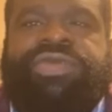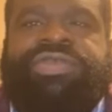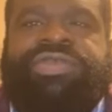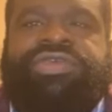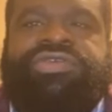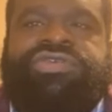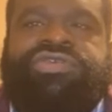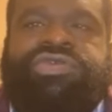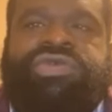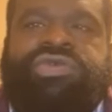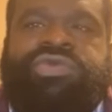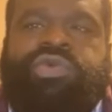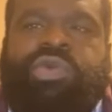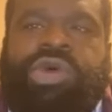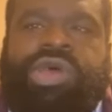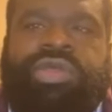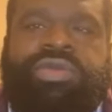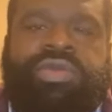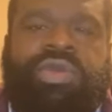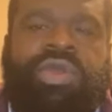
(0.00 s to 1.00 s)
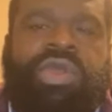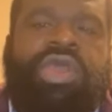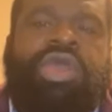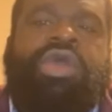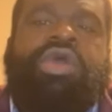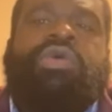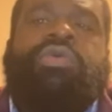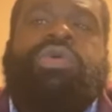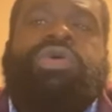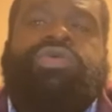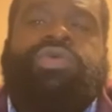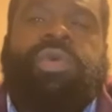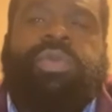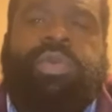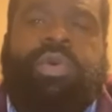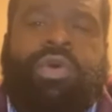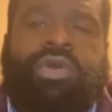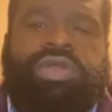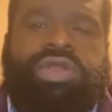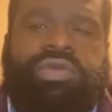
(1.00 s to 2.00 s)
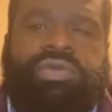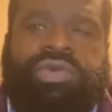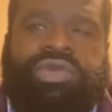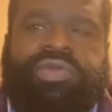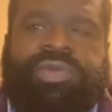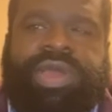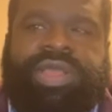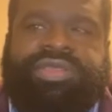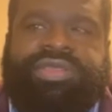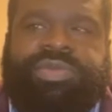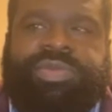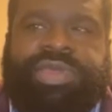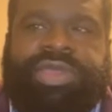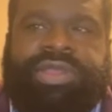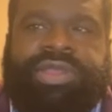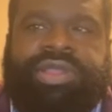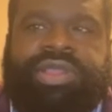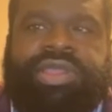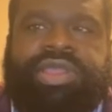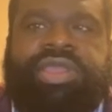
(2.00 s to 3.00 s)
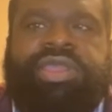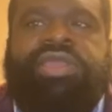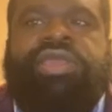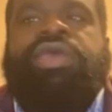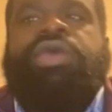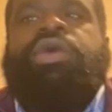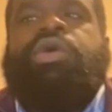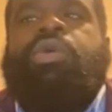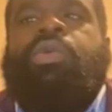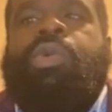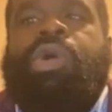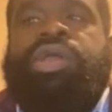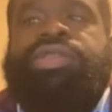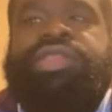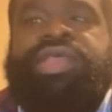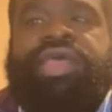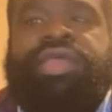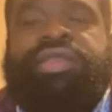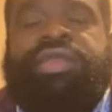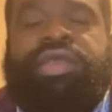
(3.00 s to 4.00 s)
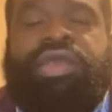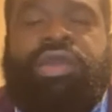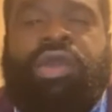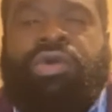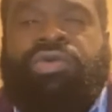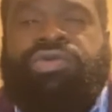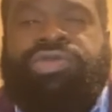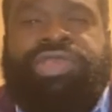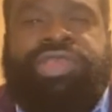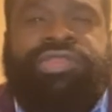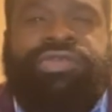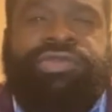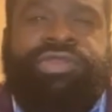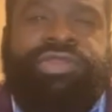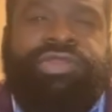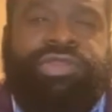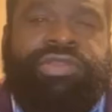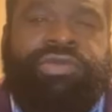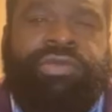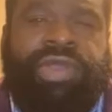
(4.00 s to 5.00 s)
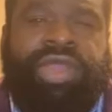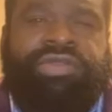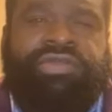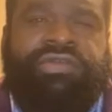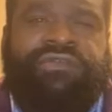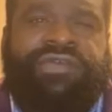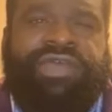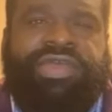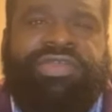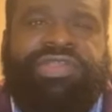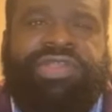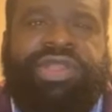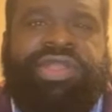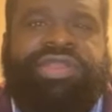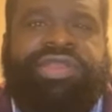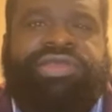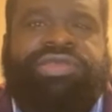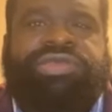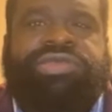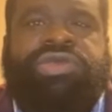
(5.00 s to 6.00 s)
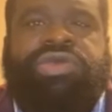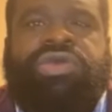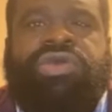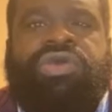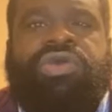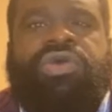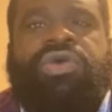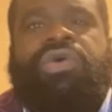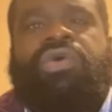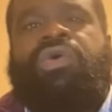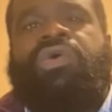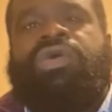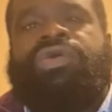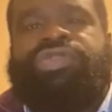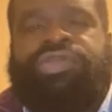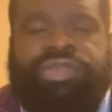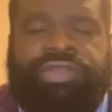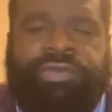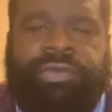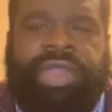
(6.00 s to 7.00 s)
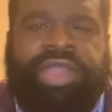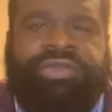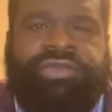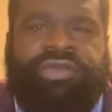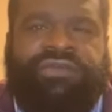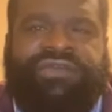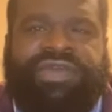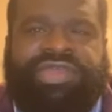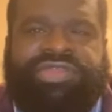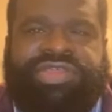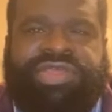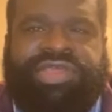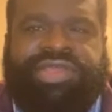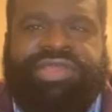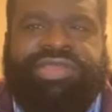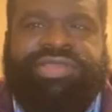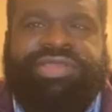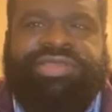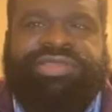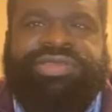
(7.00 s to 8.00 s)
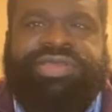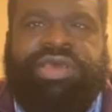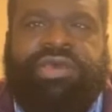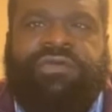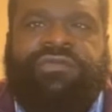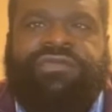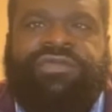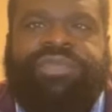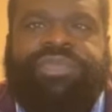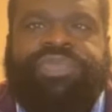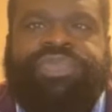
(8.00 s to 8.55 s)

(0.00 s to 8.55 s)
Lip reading: position is one with reporting responsibility, one that goes either to the director of athletics or the director of athletics itself.